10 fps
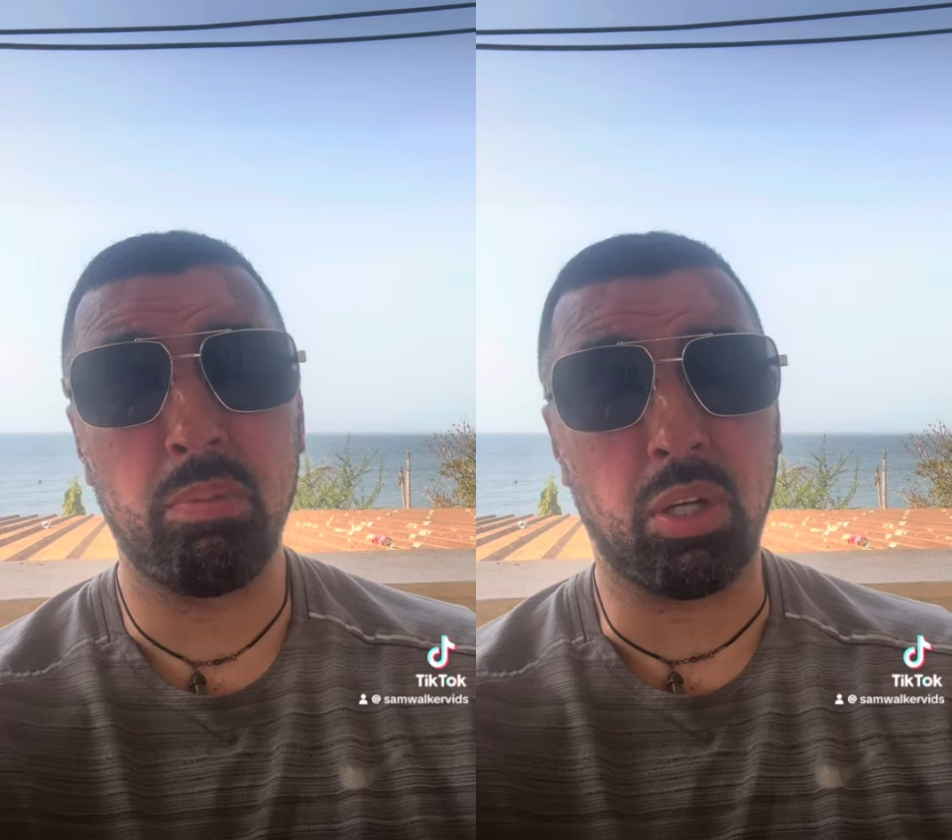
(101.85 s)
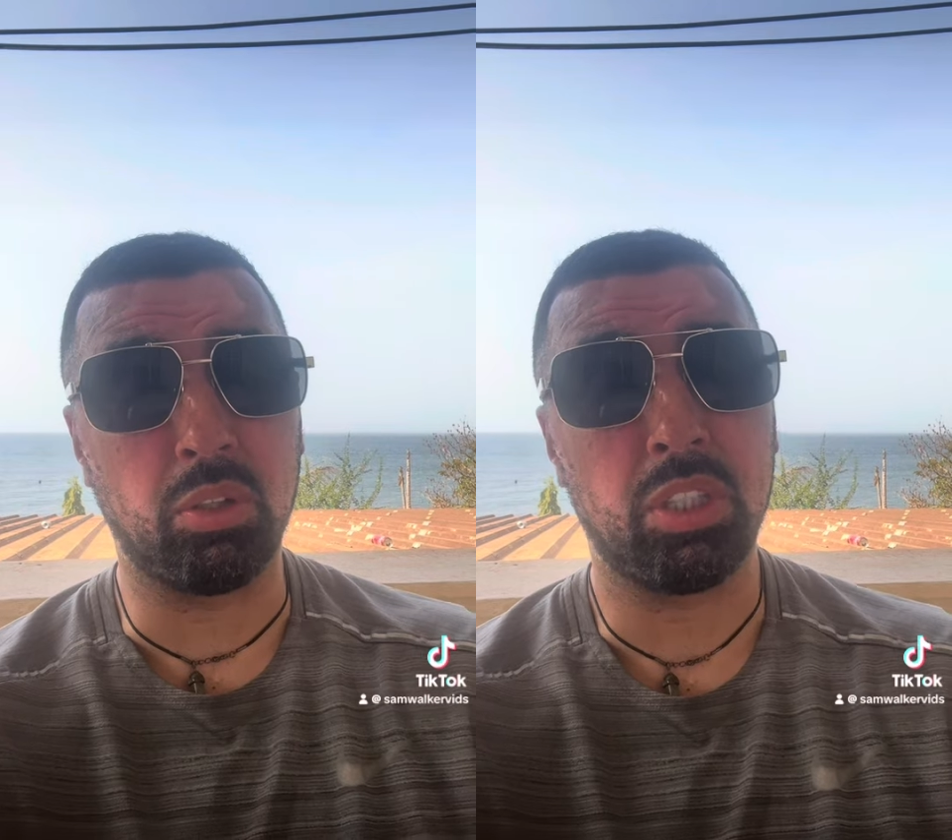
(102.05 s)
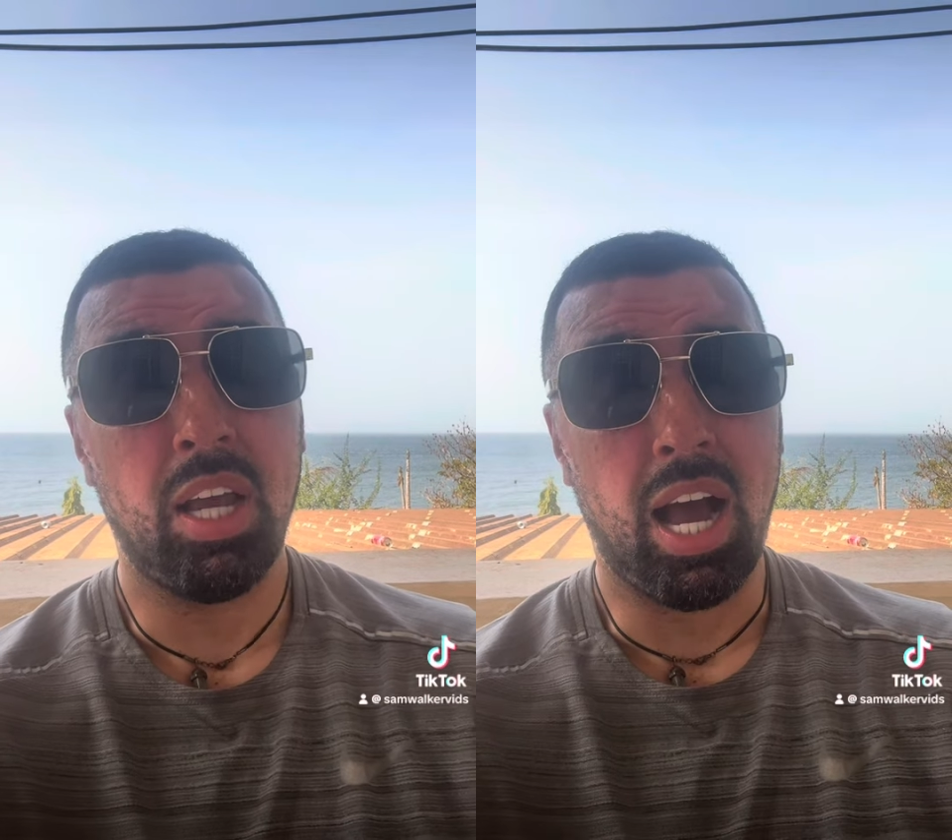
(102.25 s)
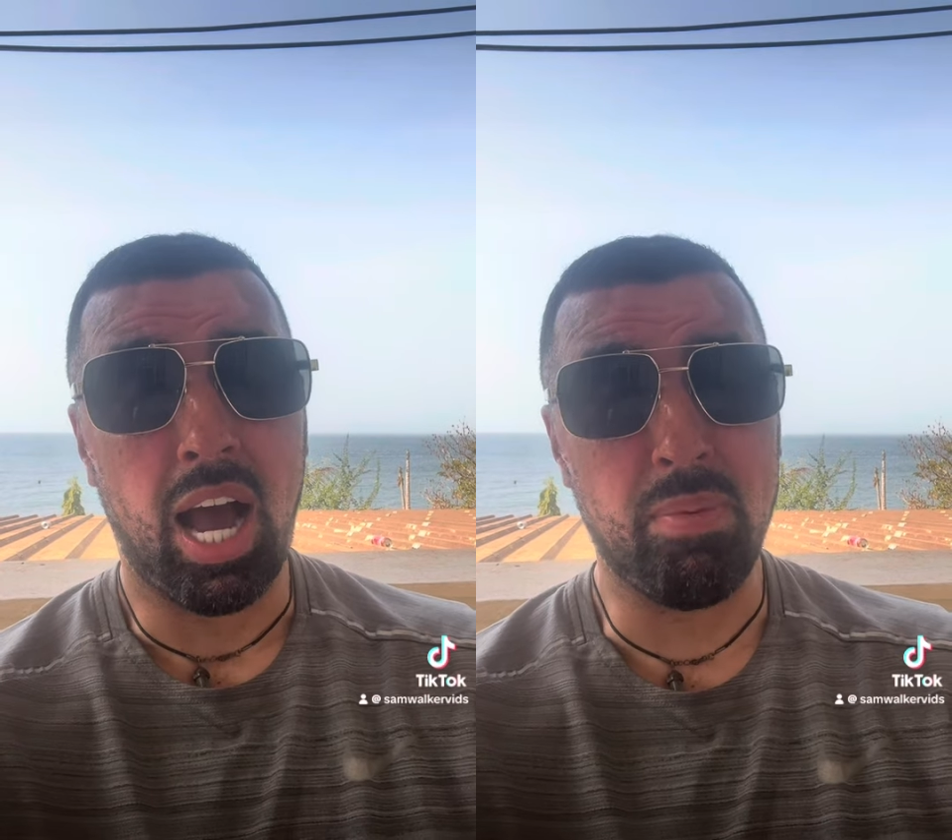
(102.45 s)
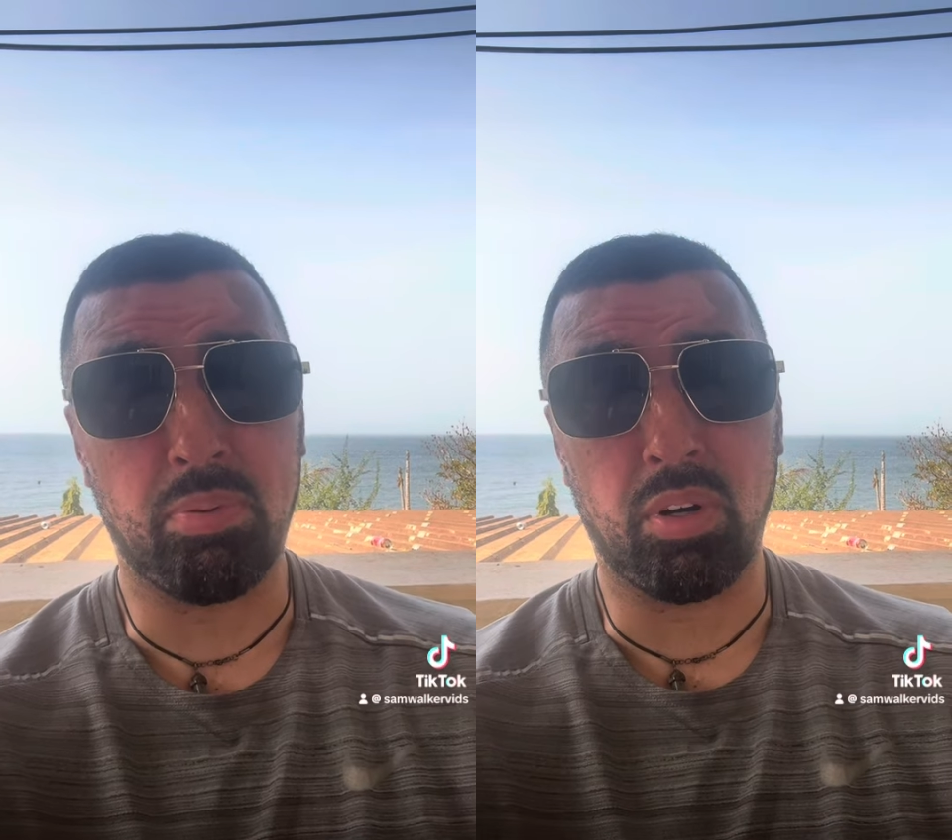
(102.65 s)
because
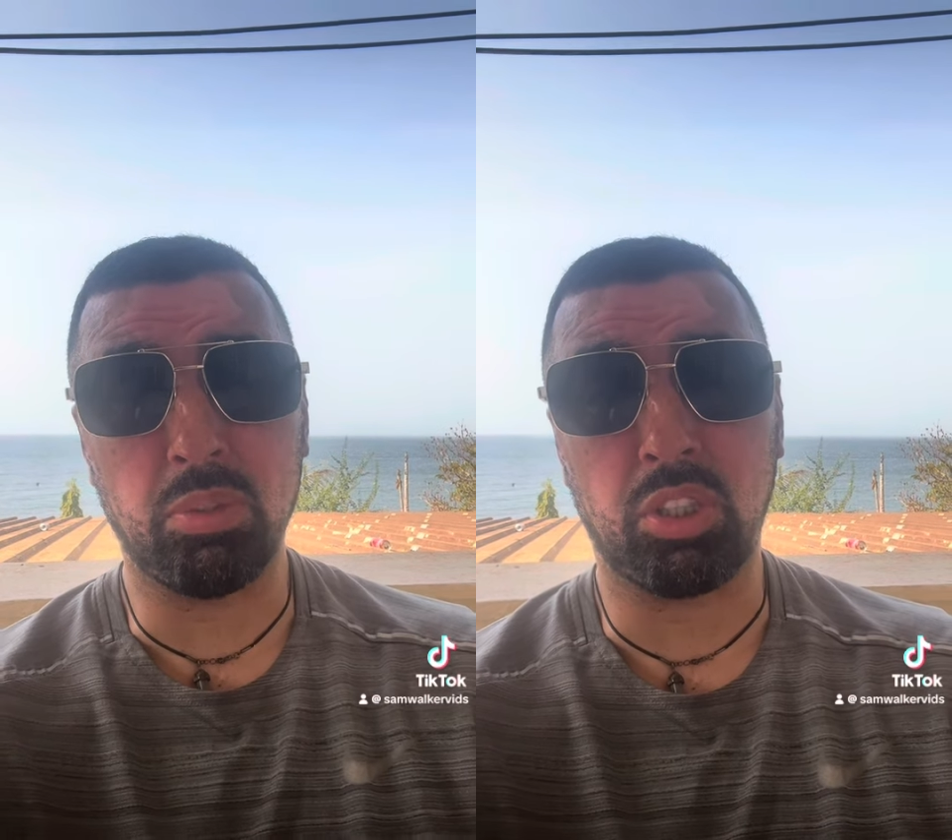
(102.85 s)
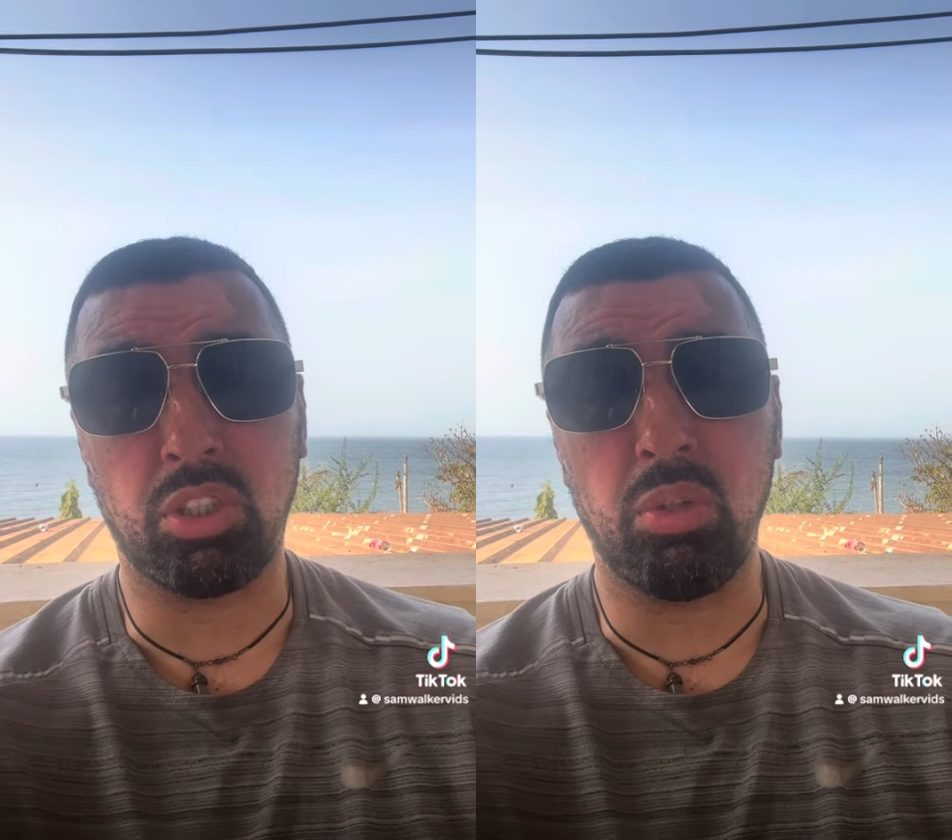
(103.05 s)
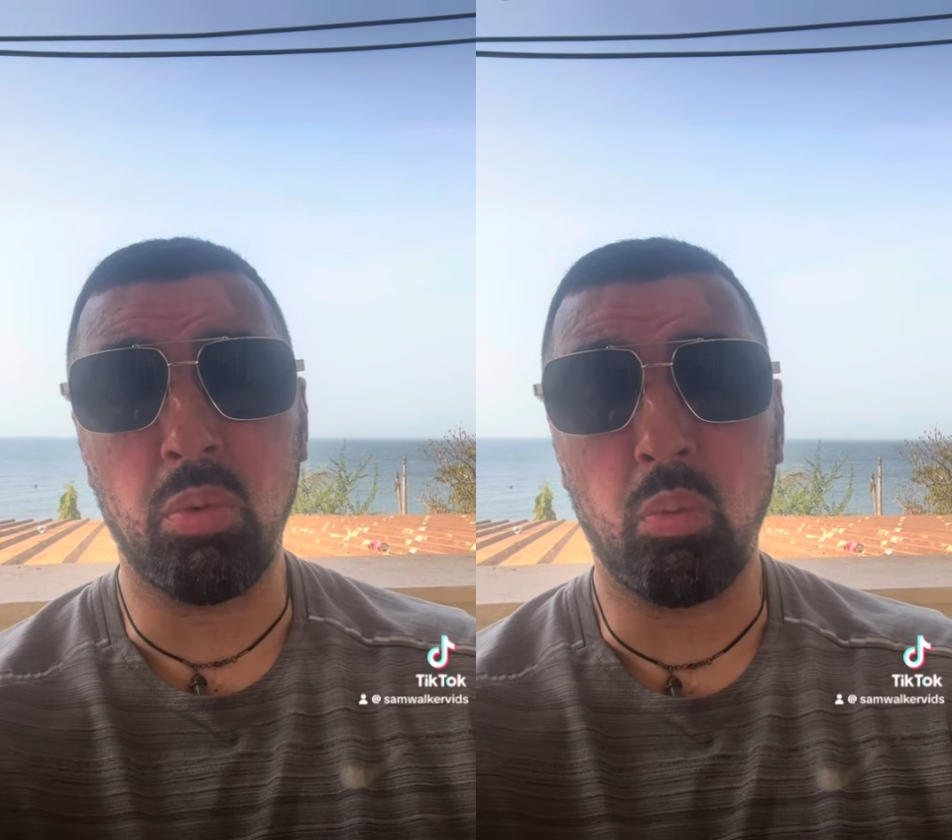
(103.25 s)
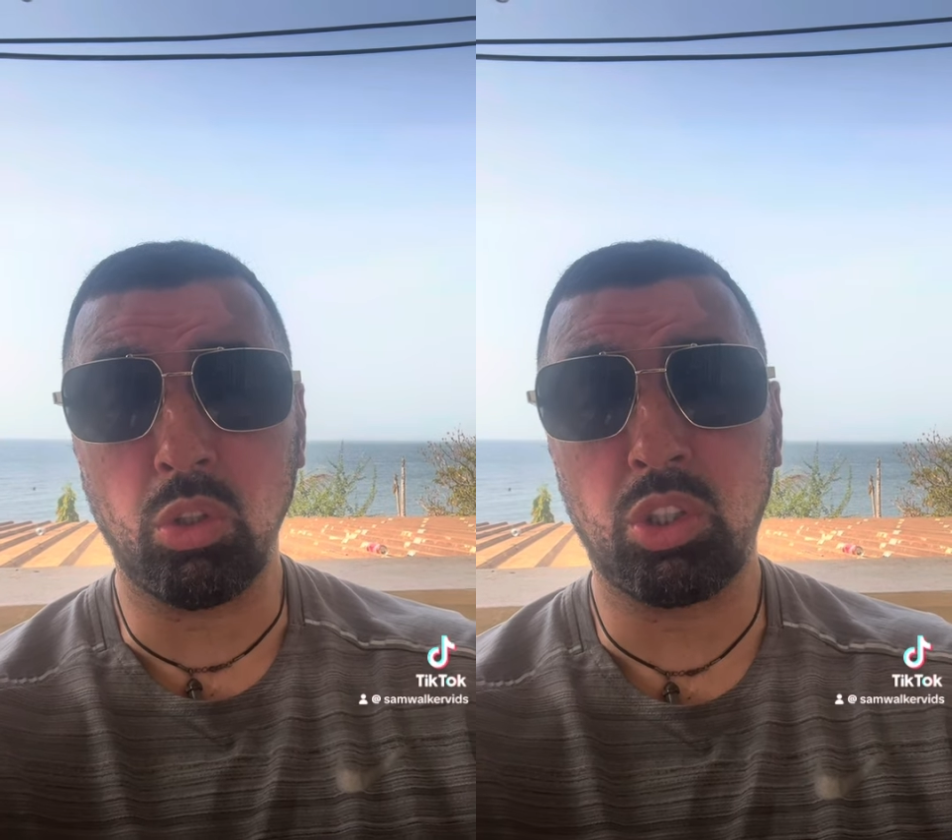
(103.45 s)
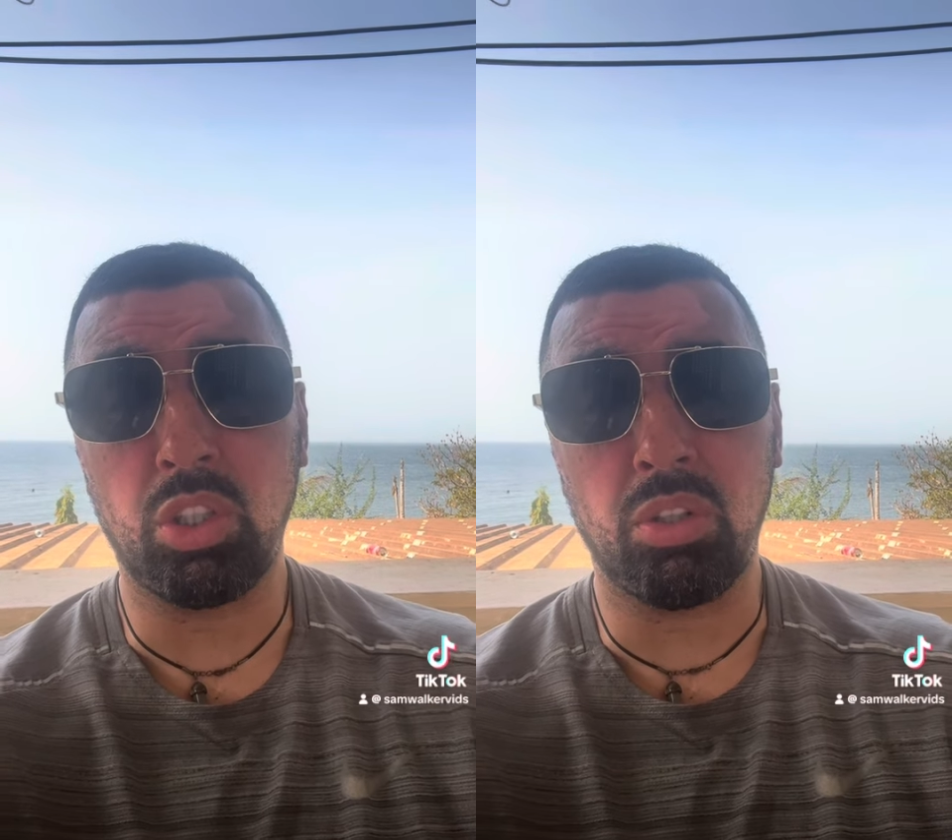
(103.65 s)
I promise you,
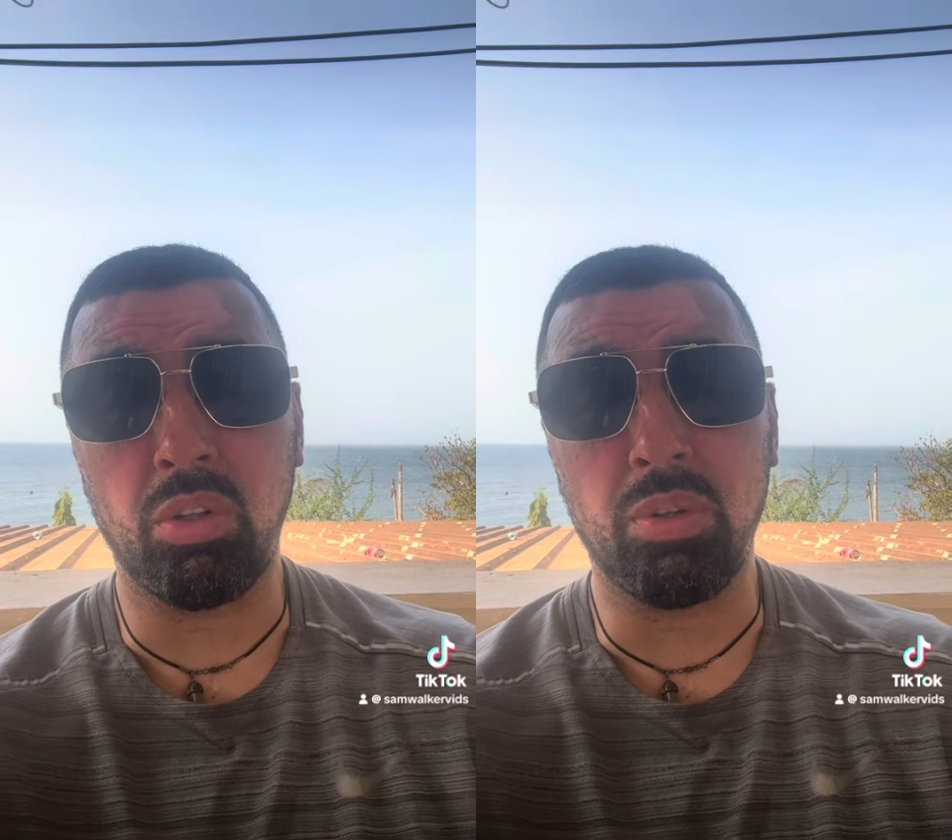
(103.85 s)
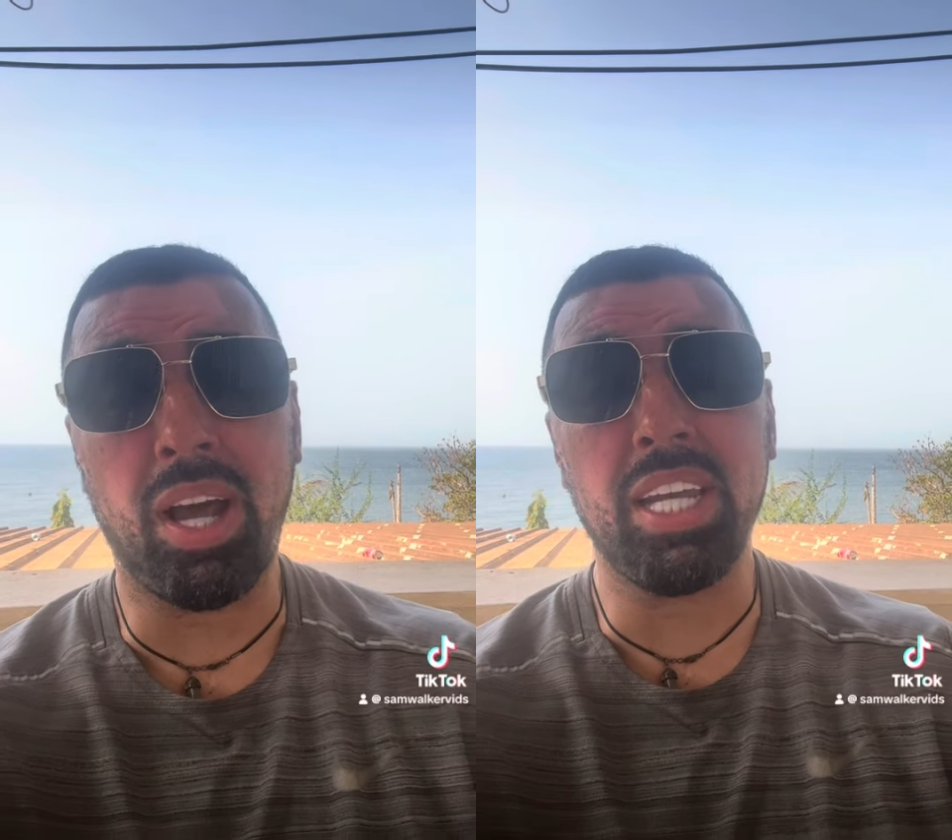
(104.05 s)
once you do that,